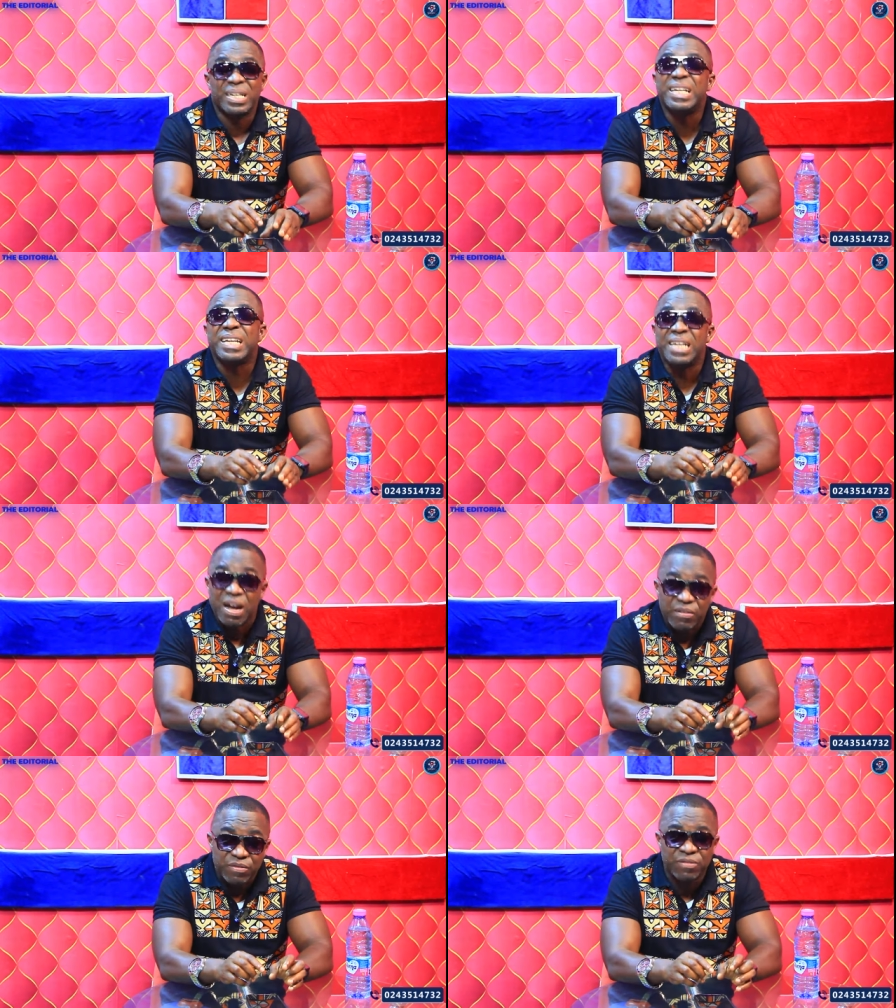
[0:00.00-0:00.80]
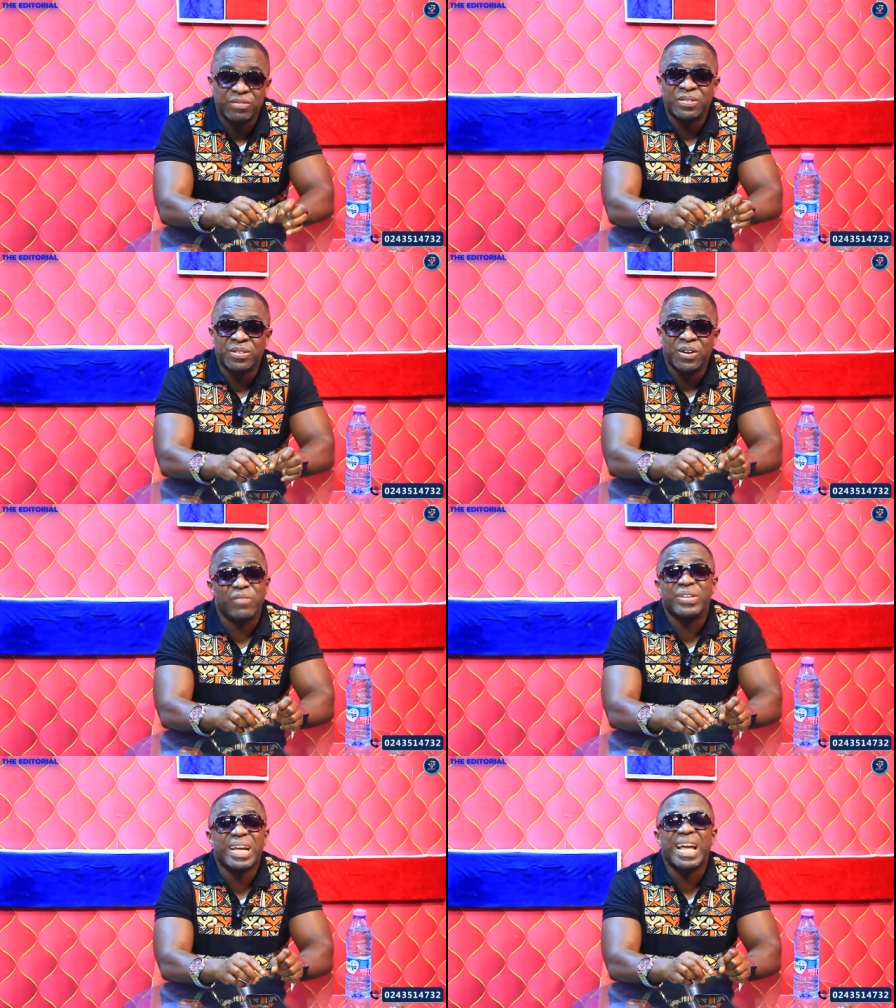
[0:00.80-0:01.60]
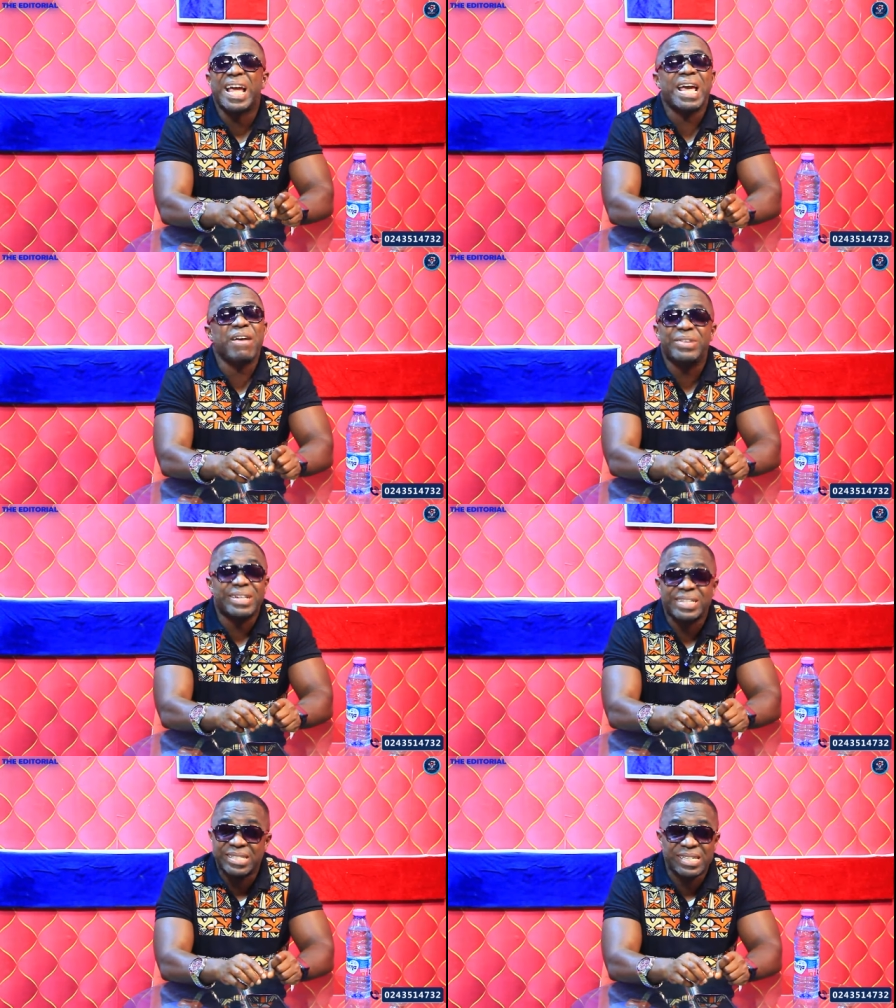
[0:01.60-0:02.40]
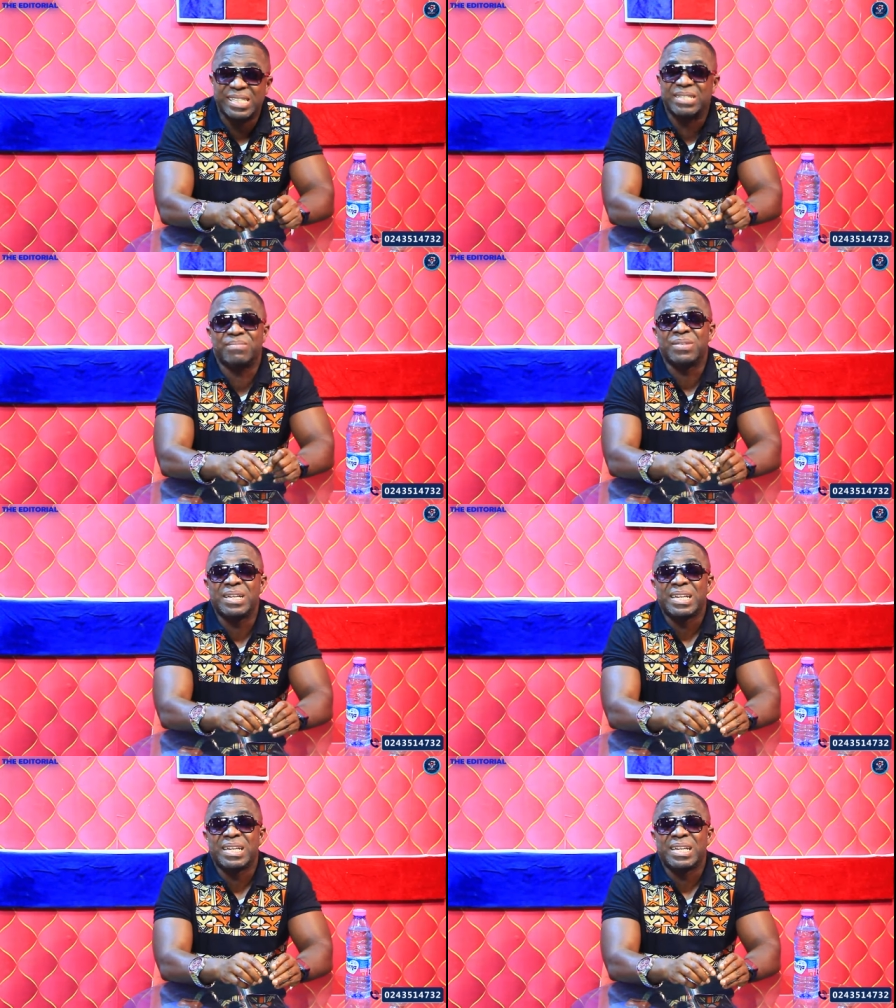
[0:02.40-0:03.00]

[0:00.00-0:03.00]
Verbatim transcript: Enough of the heavy criticism